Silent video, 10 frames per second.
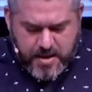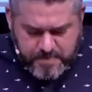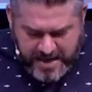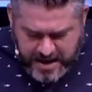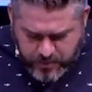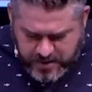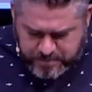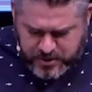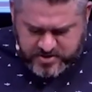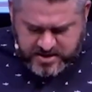And many
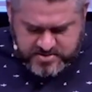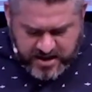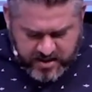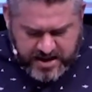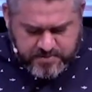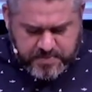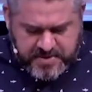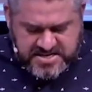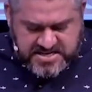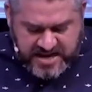rebuked him, telling him to
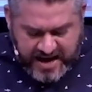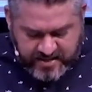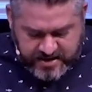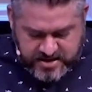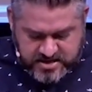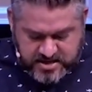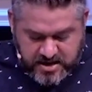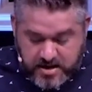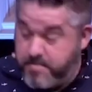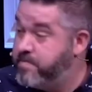be silent,
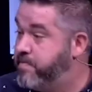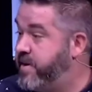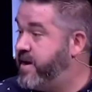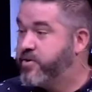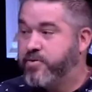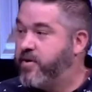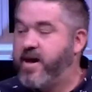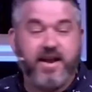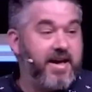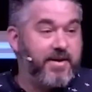but he
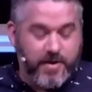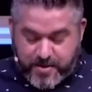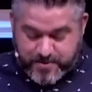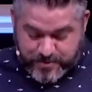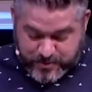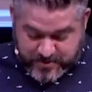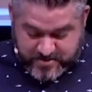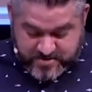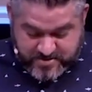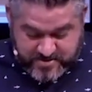cried out all the more.